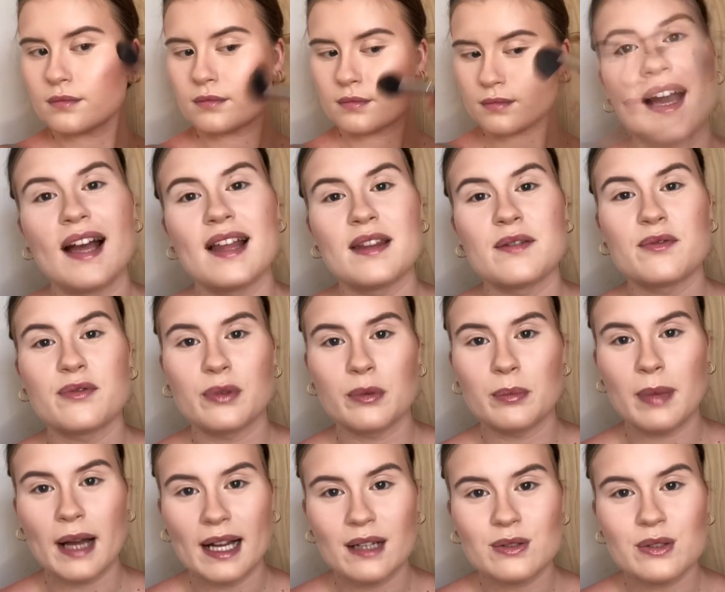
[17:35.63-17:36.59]
And then for
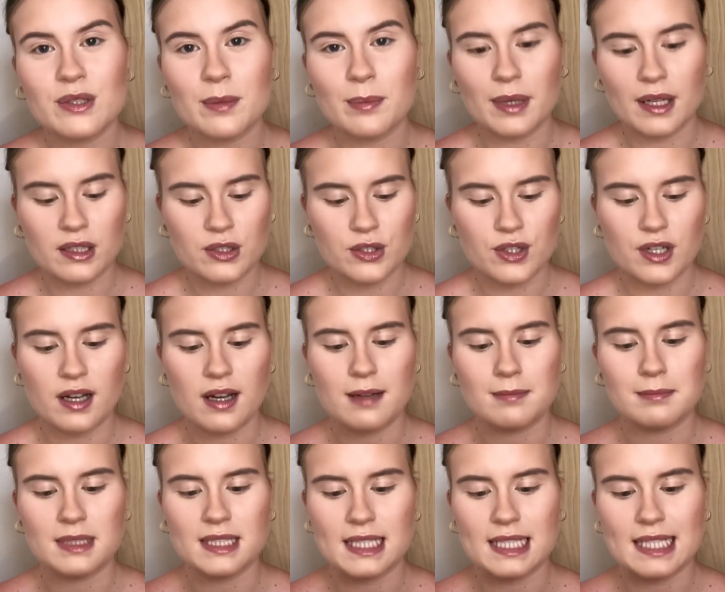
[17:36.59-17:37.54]
powder blusher, I'm
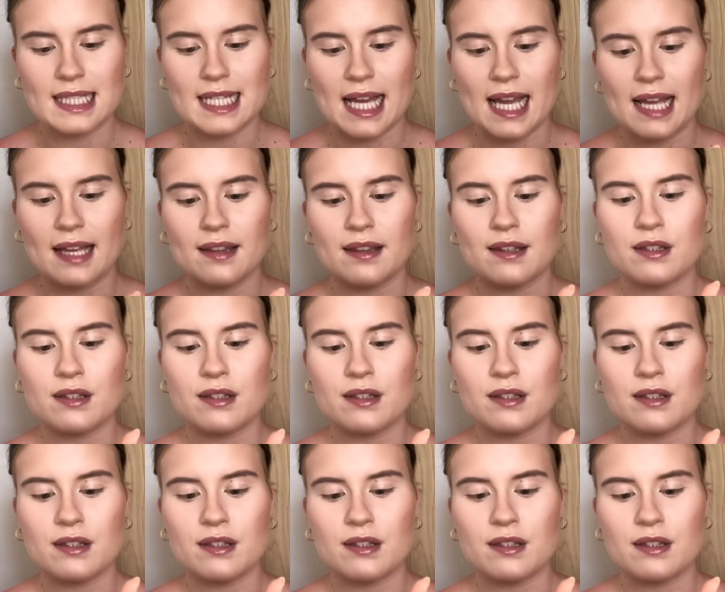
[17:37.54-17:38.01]
going to take the